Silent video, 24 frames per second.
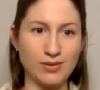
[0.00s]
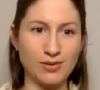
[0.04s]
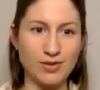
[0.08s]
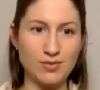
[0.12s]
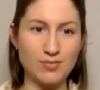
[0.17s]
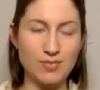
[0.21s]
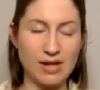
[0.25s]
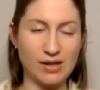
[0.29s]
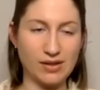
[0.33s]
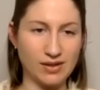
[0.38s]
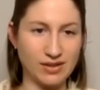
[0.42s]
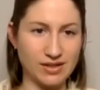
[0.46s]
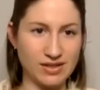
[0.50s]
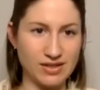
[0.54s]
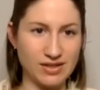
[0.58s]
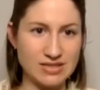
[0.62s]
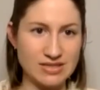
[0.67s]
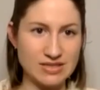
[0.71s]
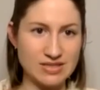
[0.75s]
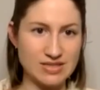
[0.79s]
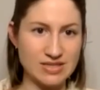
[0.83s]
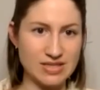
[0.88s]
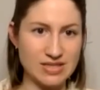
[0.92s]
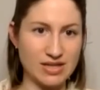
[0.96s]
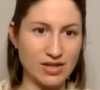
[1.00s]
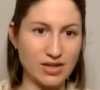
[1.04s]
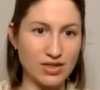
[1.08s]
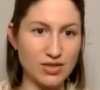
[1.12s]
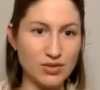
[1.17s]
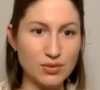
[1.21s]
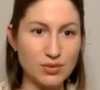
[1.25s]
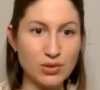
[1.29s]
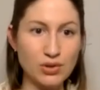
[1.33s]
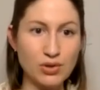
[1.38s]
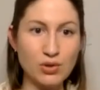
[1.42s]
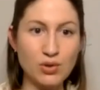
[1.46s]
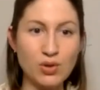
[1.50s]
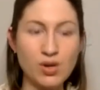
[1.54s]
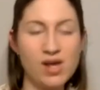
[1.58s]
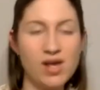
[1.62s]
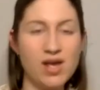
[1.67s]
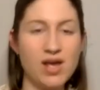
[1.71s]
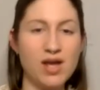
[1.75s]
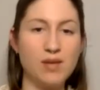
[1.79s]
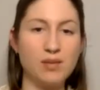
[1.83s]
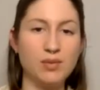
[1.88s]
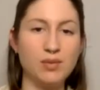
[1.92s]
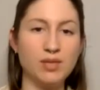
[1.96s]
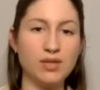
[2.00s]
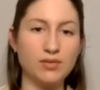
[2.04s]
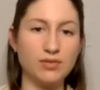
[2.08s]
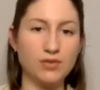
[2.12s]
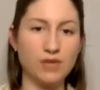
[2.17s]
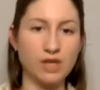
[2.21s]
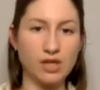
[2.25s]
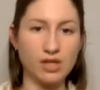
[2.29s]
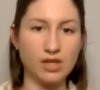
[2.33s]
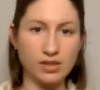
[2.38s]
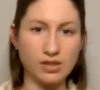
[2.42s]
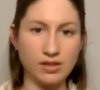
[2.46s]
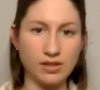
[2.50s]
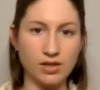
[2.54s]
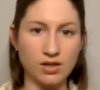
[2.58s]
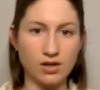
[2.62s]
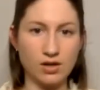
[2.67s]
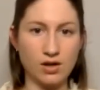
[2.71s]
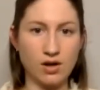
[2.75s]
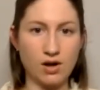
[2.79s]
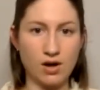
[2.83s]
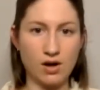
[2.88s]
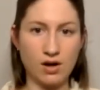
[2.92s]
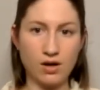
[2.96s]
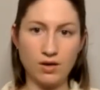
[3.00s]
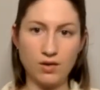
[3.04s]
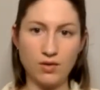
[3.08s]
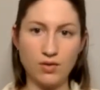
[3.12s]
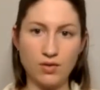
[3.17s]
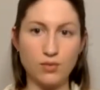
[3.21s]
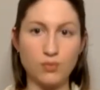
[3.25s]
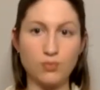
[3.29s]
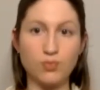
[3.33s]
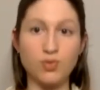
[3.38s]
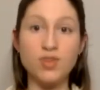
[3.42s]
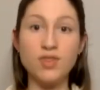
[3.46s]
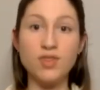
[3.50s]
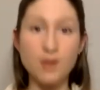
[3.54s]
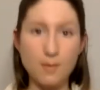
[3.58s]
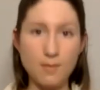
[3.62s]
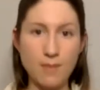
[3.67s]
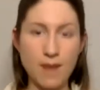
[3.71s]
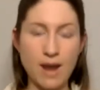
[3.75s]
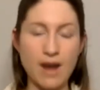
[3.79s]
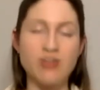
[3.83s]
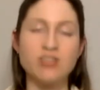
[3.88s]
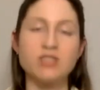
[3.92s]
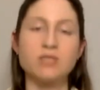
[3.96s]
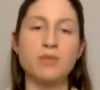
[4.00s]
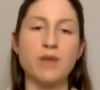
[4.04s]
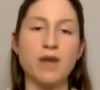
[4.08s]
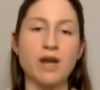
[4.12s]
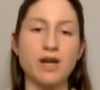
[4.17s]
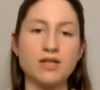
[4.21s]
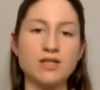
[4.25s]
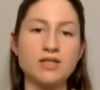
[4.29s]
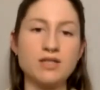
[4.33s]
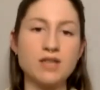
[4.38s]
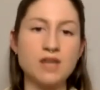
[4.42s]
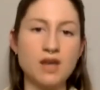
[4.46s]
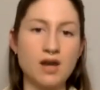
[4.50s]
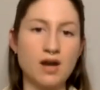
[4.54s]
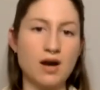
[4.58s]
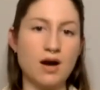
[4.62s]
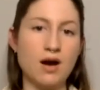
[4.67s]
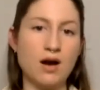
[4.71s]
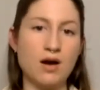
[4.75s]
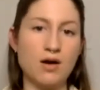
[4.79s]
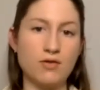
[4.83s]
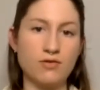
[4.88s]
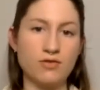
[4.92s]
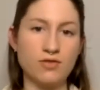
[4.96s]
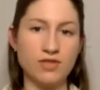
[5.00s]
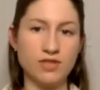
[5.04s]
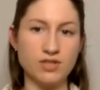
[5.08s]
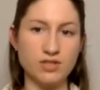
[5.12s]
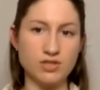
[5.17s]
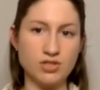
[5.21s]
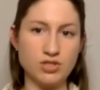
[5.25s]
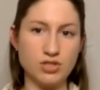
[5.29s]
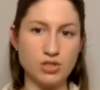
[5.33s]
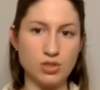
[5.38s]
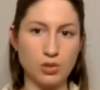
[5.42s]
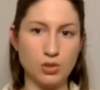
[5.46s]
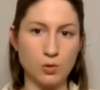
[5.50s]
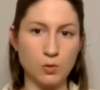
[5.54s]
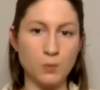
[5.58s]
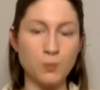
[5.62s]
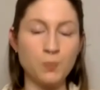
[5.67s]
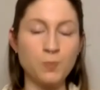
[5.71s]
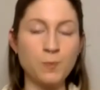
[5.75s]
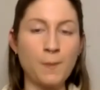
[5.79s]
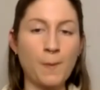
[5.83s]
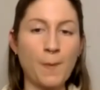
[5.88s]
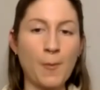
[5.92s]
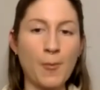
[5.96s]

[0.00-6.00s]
the melody to sing through and being very clear on the rhythm aspect of this tune.